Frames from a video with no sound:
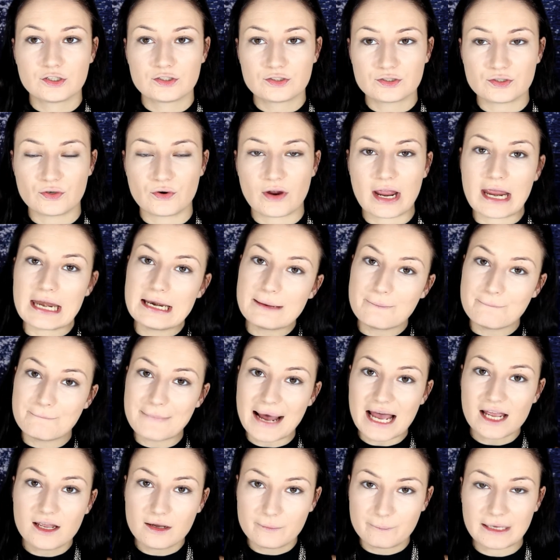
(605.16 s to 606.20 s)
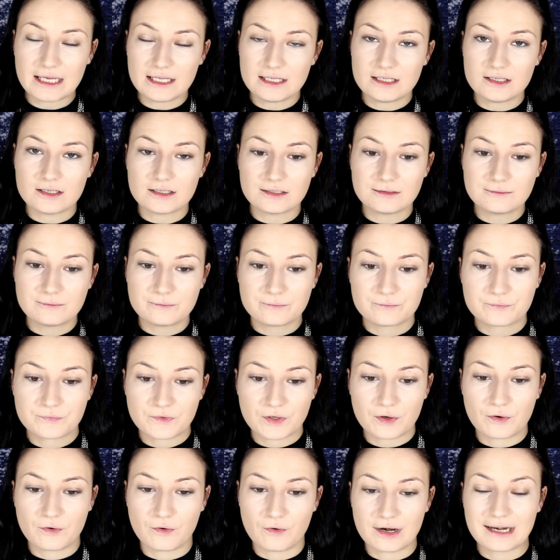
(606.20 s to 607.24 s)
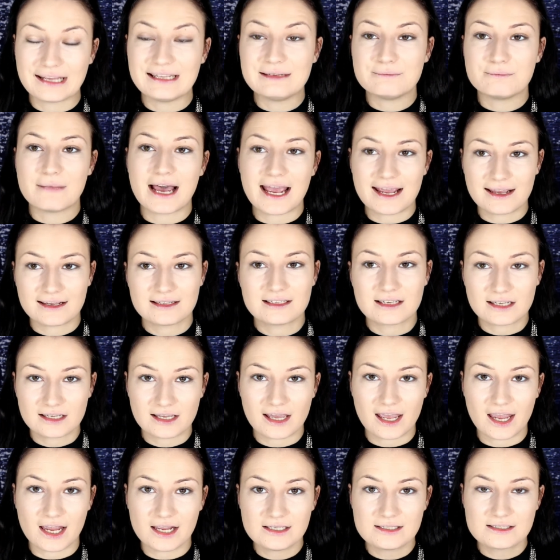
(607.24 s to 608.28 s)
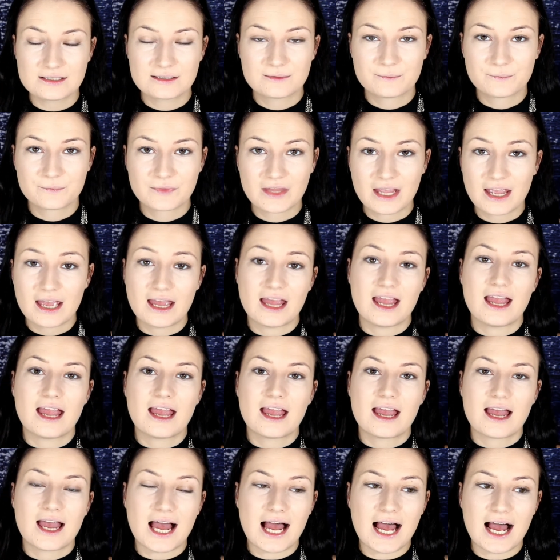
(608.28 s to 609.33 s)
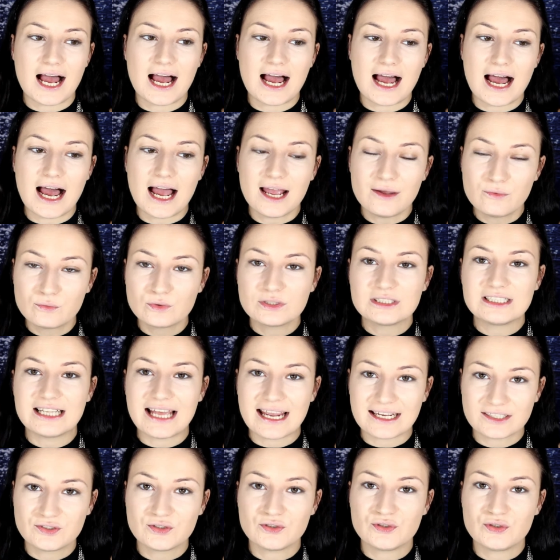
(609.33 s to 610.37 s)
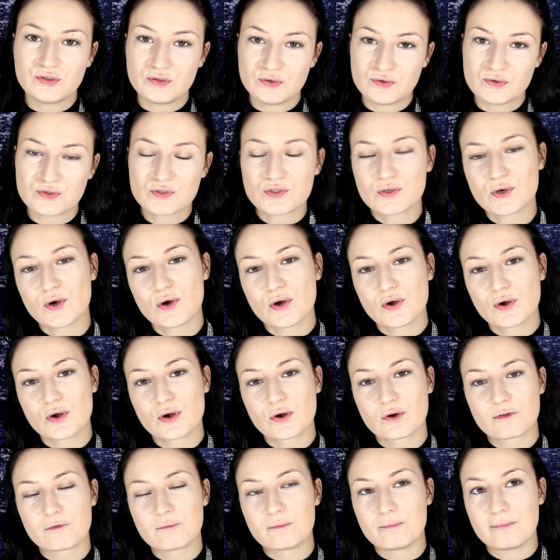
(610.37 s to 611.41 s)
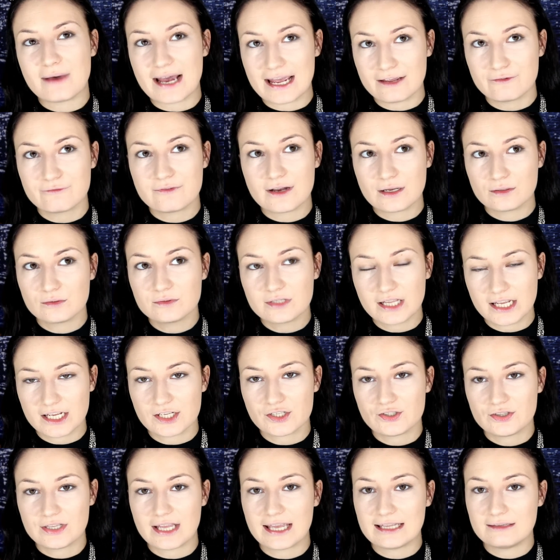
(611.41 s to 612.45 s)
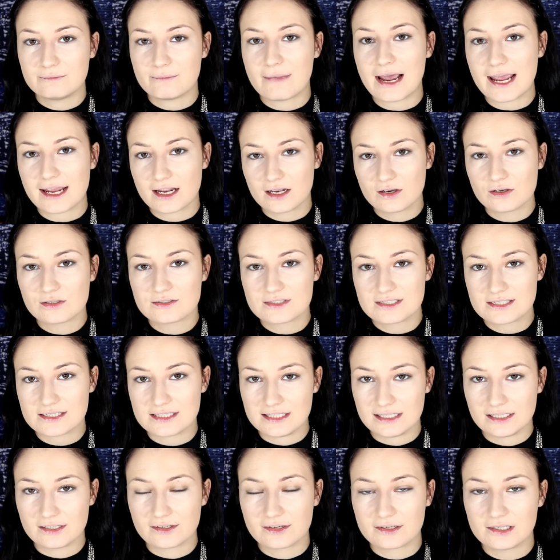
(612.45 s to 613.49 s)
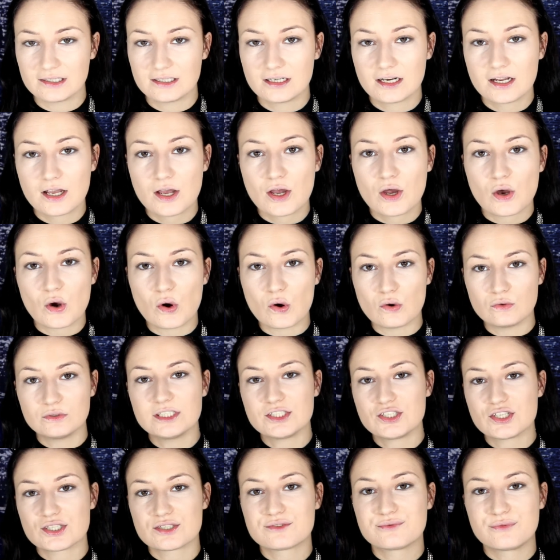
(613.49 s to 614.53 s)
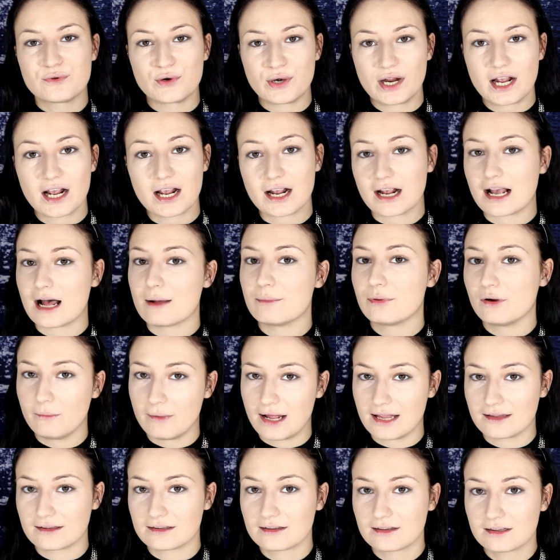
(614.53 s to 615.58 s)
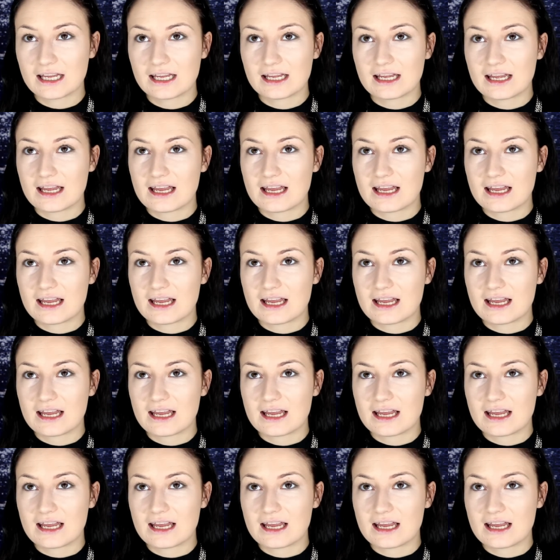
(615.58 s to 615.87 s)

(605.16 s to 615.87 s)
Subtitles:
So in my opinion, or in my case, I would like to use my foundation and my concealer only just for a couple months.